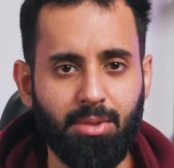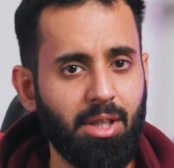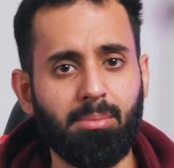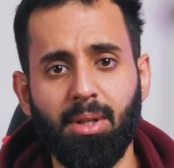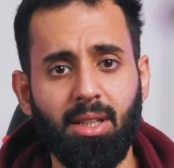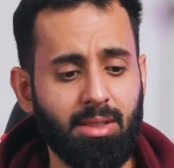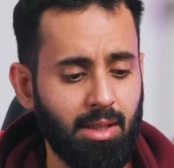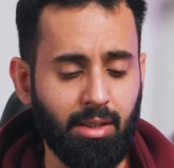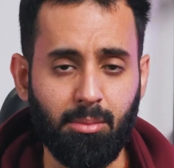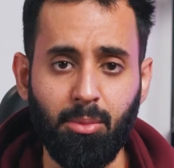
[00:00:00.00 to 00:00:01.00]
three parts,
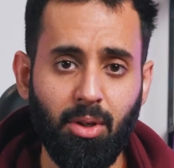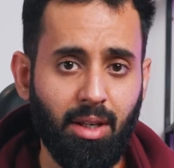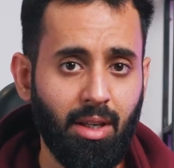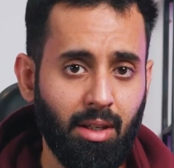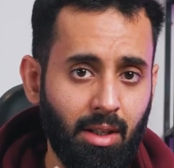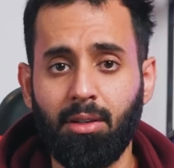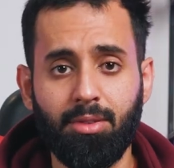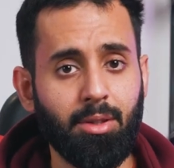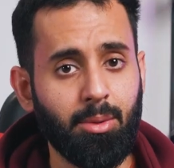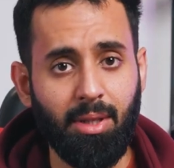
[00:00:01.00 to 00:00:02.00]
like the morning, the
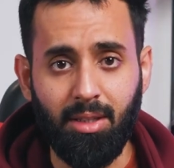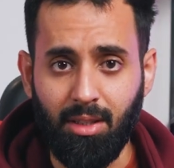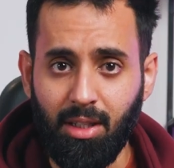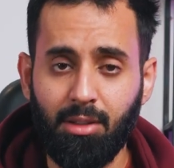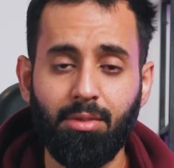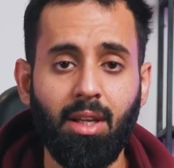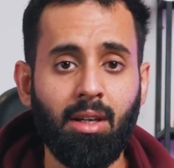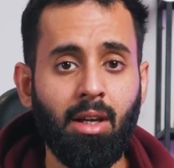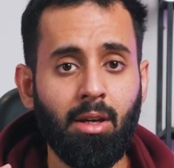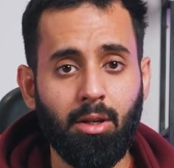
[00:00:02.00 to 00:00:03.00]
afternoon, and the evening.
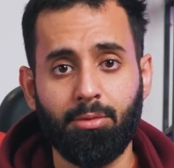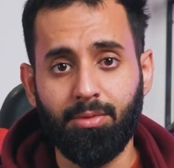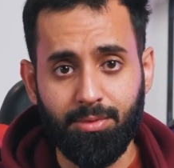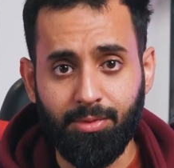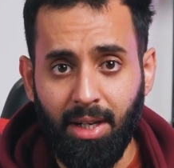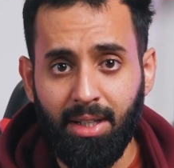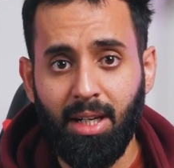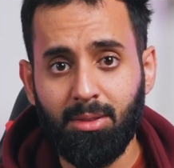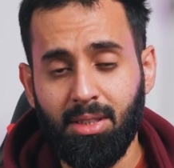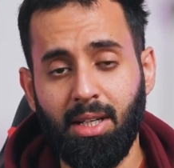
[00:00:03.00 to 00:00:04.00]
You know, find
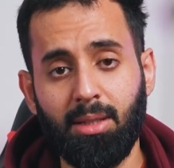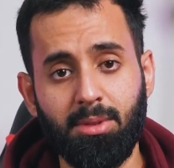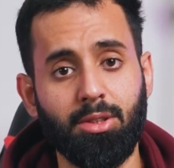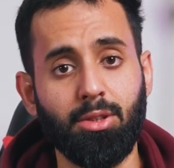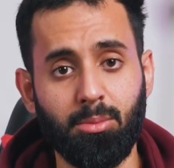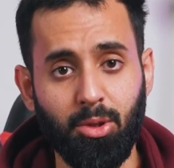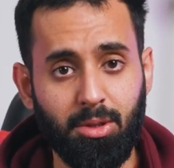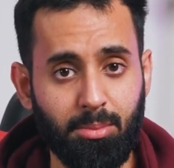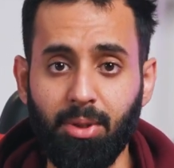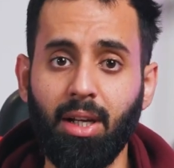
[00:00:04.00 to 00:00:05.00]
out the times that you're
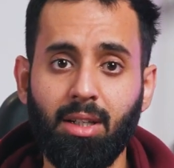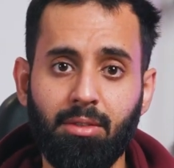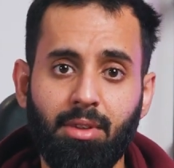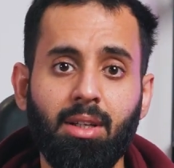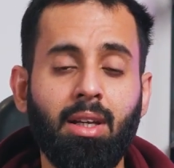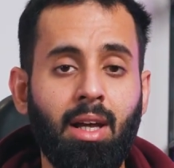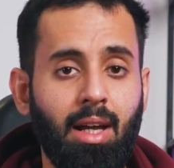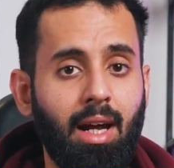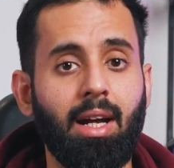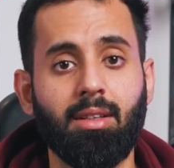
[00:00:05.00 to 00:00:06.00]
most productive in
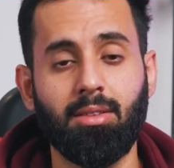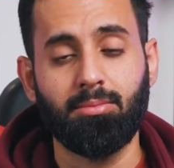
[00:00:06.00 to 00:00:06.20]
and